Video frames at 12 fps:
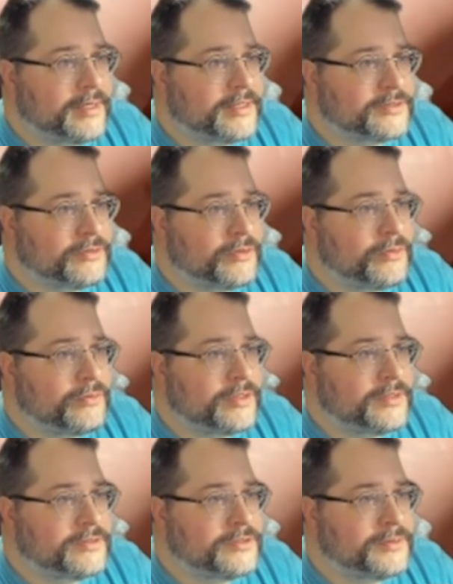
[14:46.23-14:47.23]
has grown
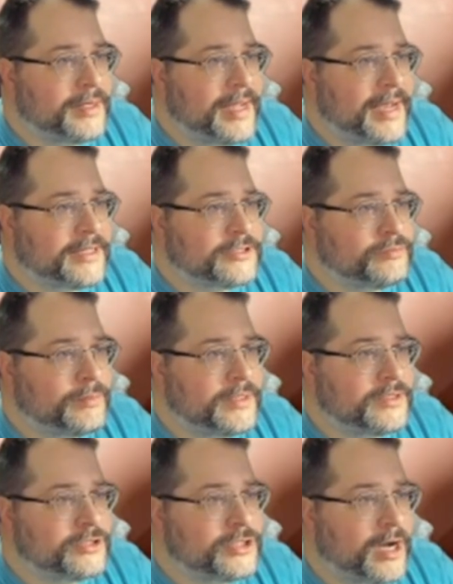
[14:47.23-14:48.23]
into a
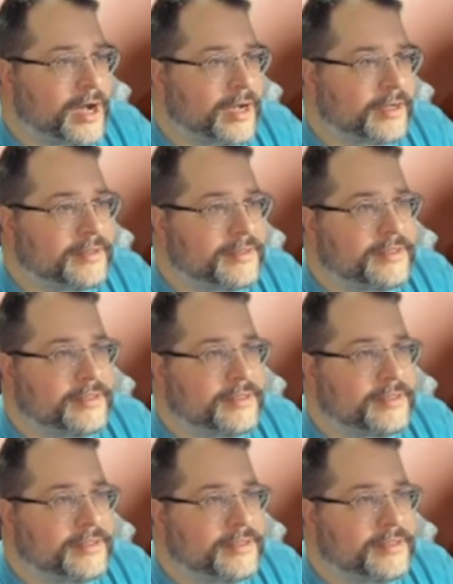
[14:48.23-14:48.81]
has-been jock,